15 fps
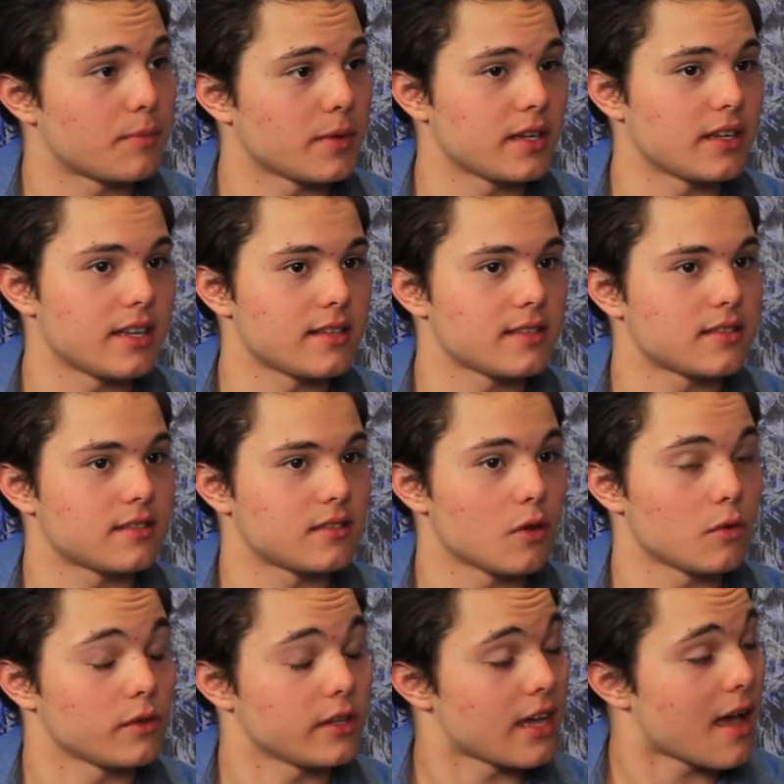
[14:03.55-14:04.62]
but is
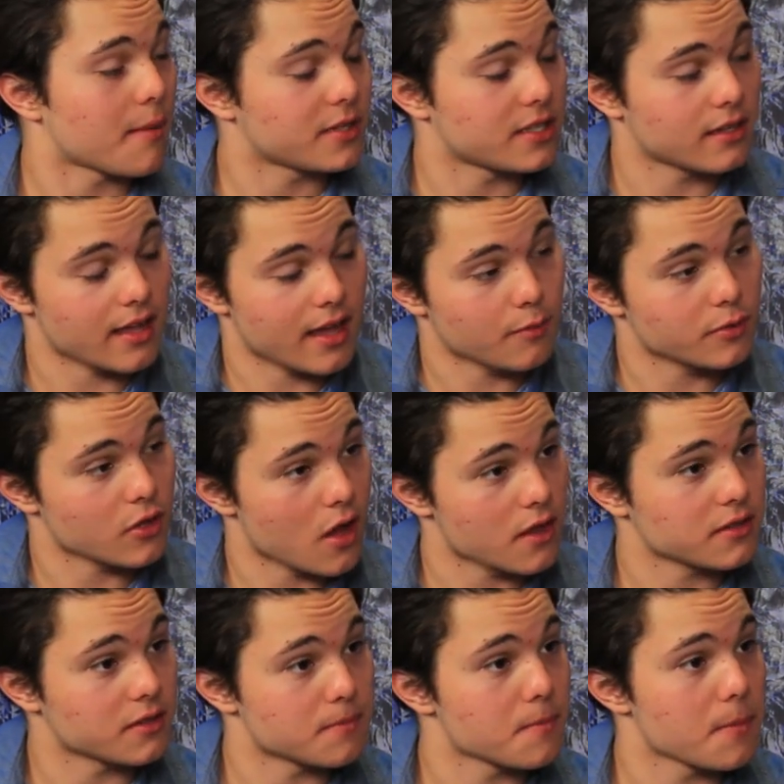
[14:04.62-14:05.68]
totally the opposite of that, was
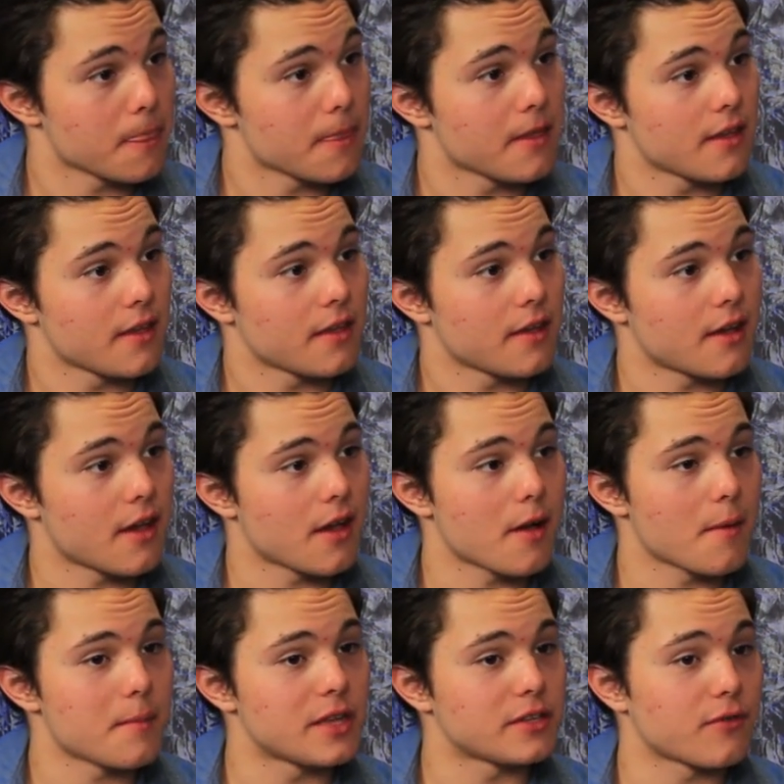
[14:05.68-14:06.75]
awesome. Yeah.
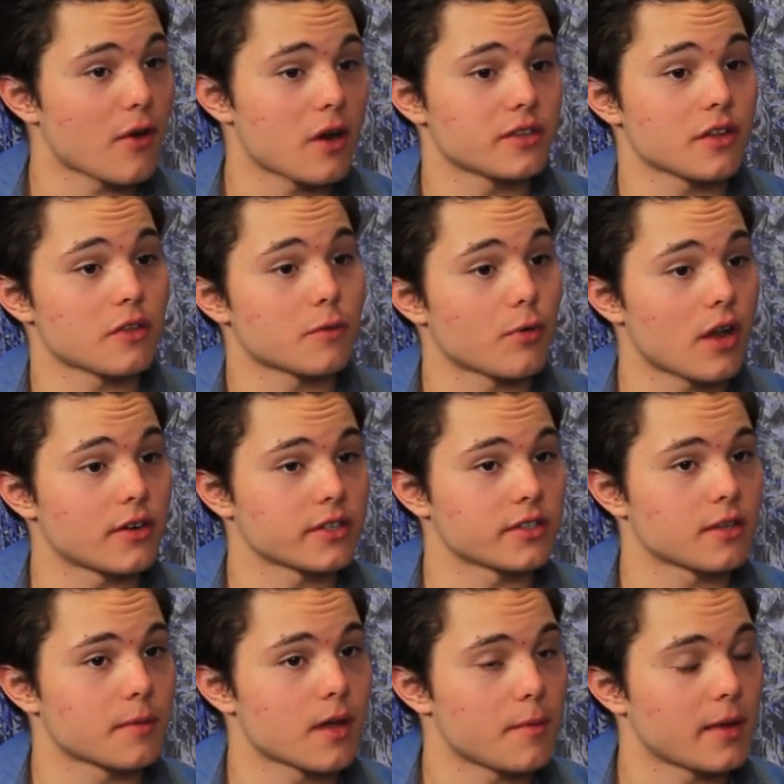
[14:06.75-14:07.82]
As far as other
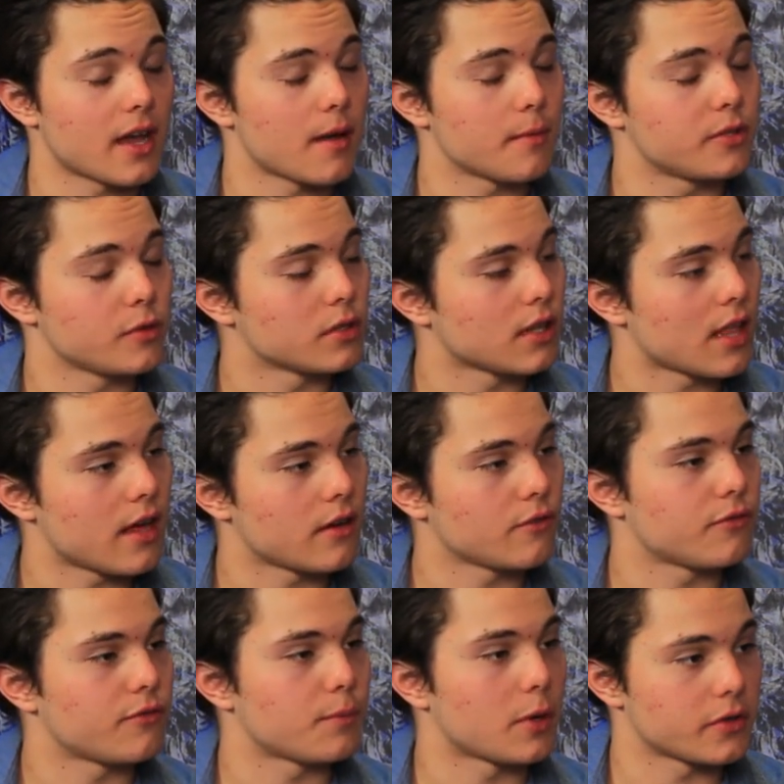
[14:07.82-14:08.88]
projects upcoming, I'm doing a lot
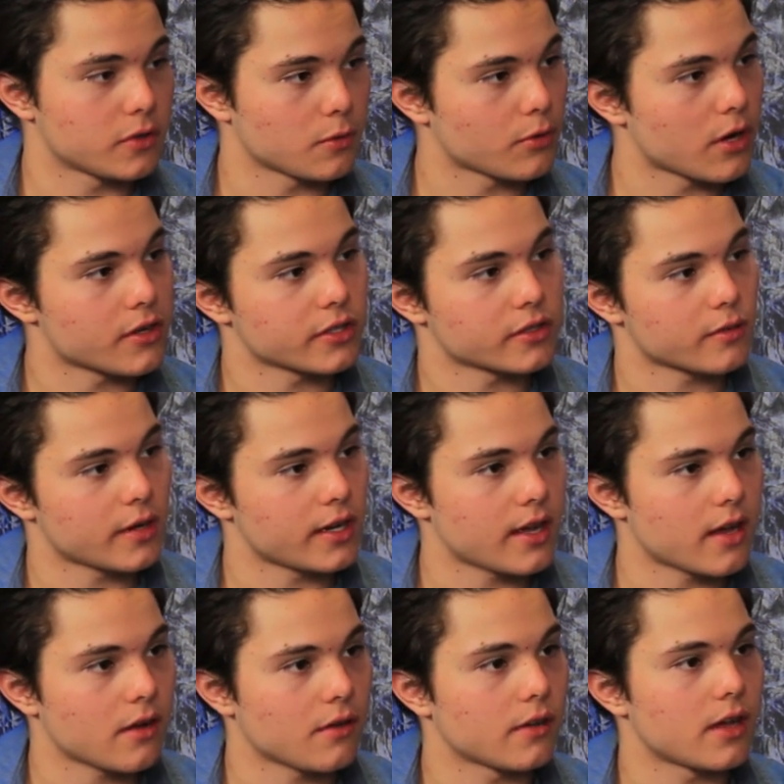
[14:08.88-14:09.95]
of personal projects right
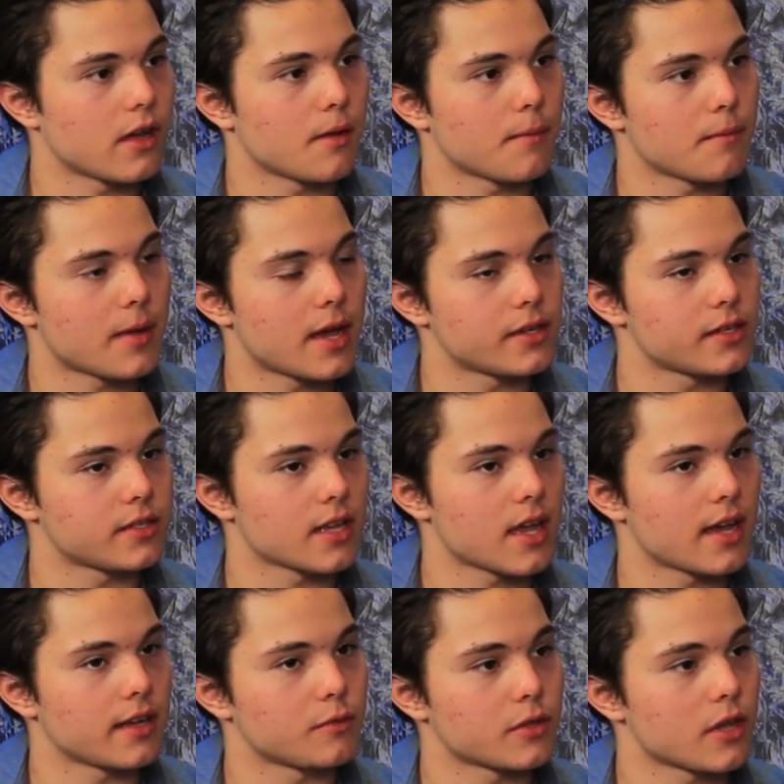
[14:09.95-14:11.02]
now. I just
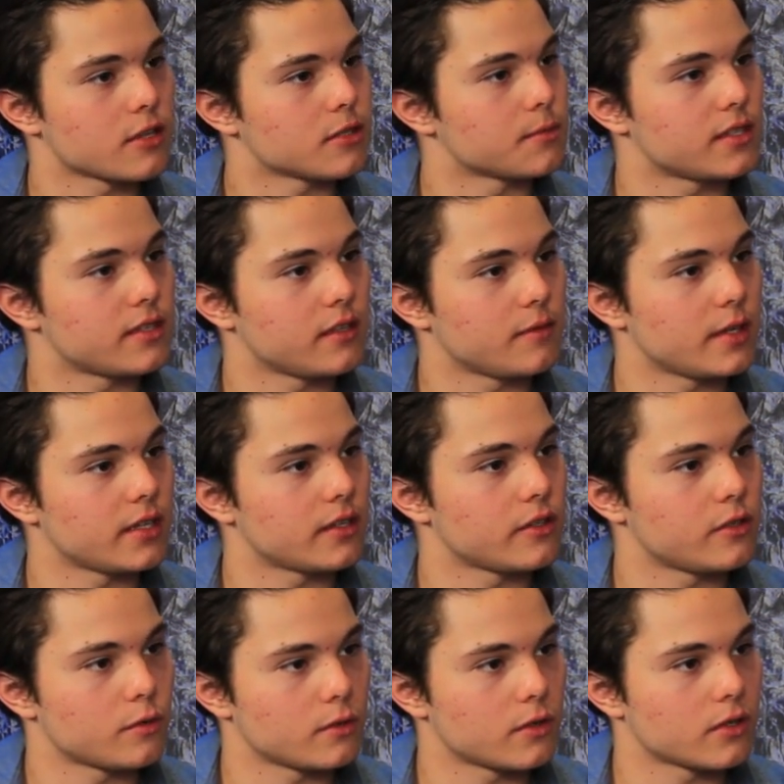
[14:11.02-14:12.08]
signed with Awesomeness TV to
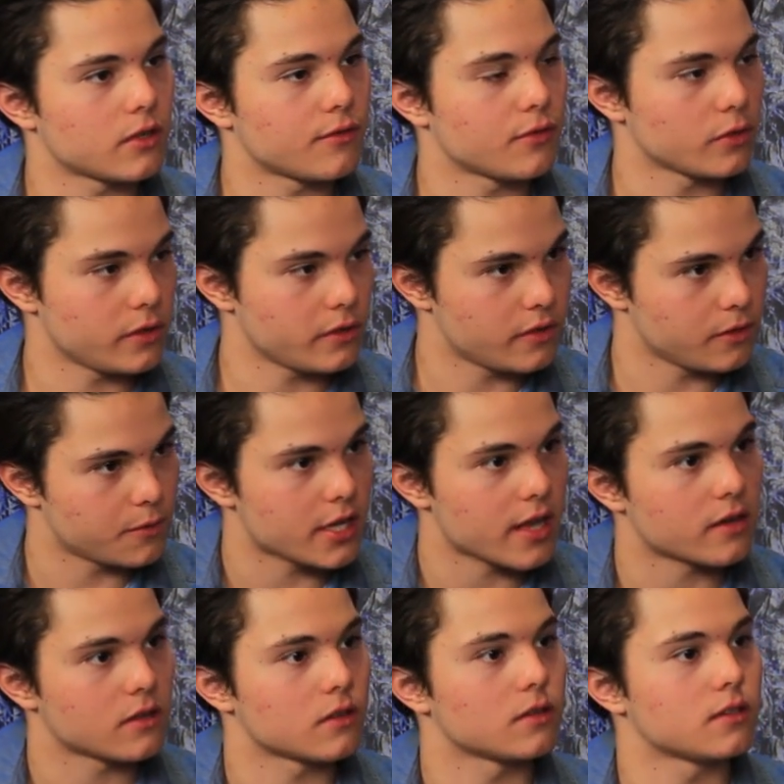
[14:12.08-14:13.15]
do a full YouTube
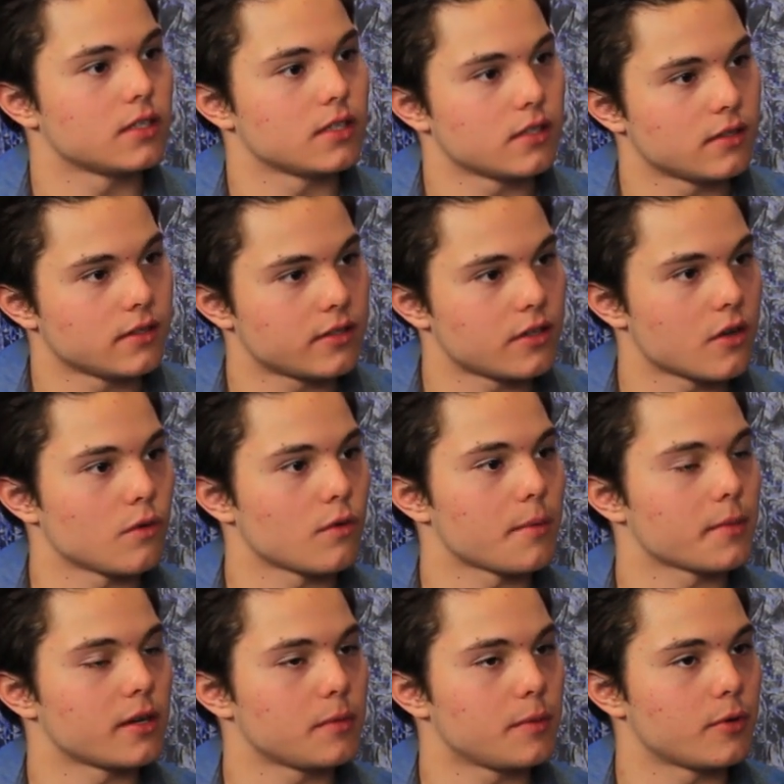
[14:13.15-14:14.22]
channel. So
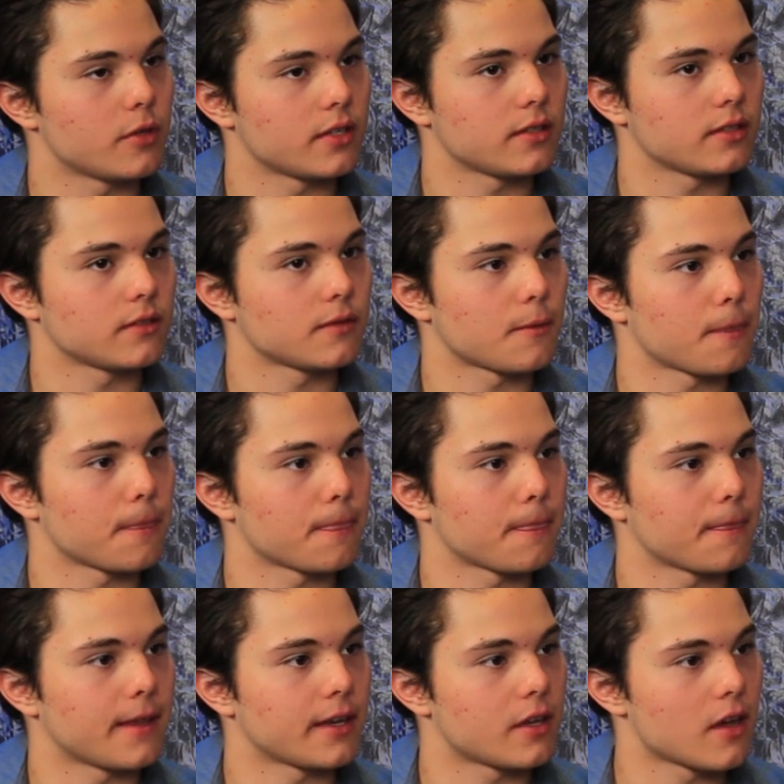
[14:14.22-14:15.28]
I'm going to be putting
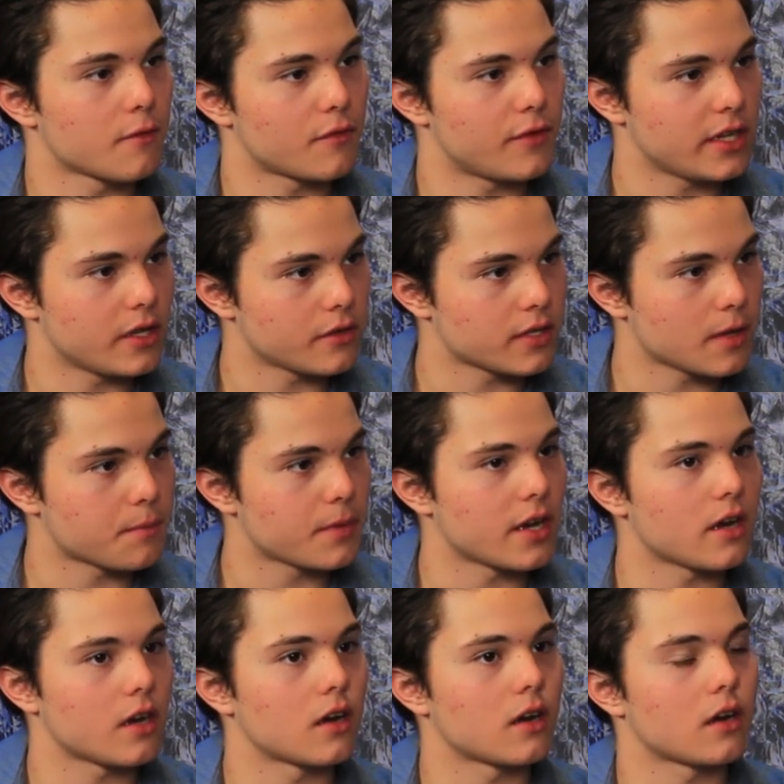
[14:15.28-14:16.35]
like cover videos up
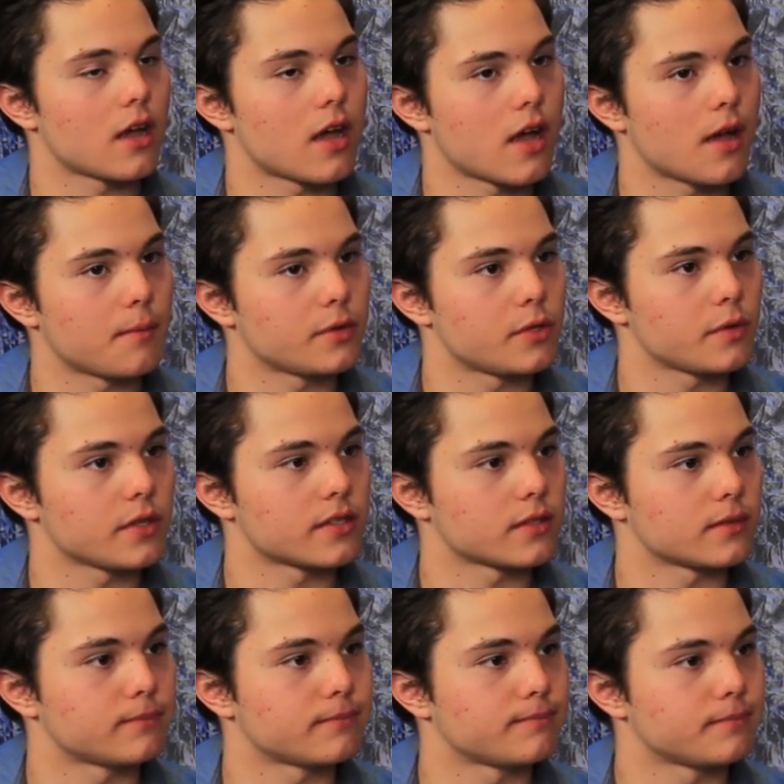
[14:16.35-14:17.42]
there, doing
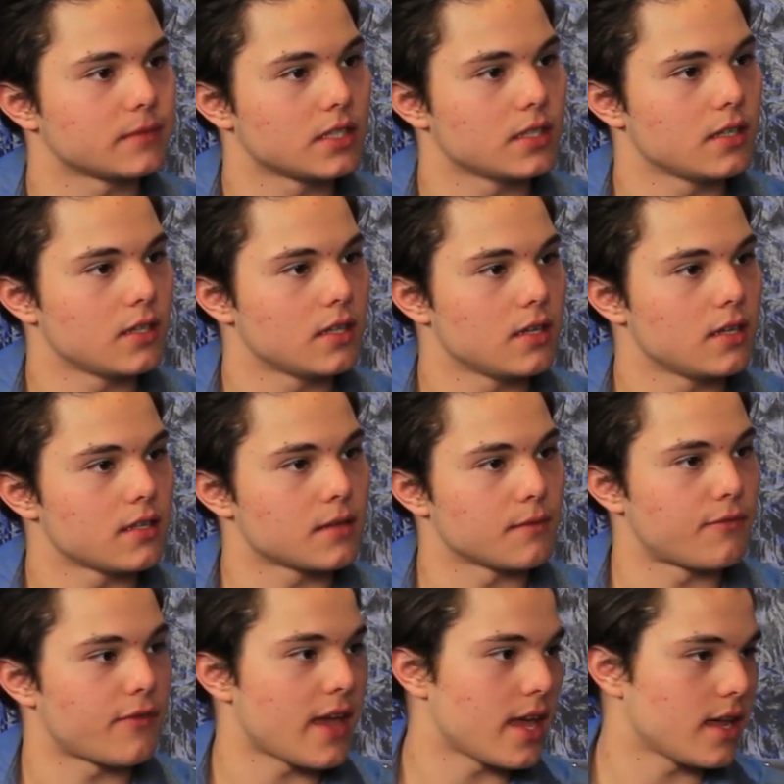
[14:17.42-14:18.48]
some
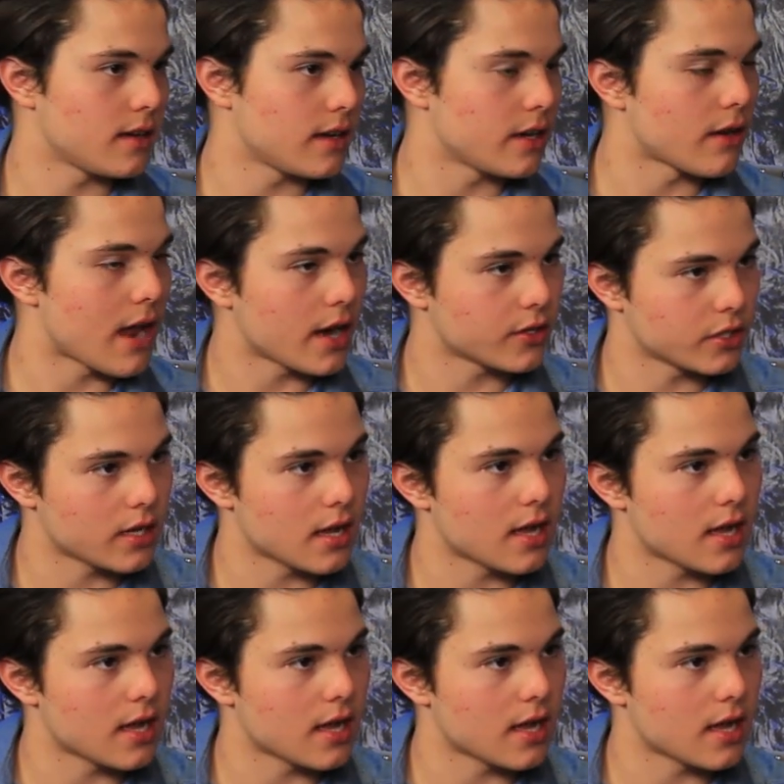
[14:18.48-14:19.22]
fan interaction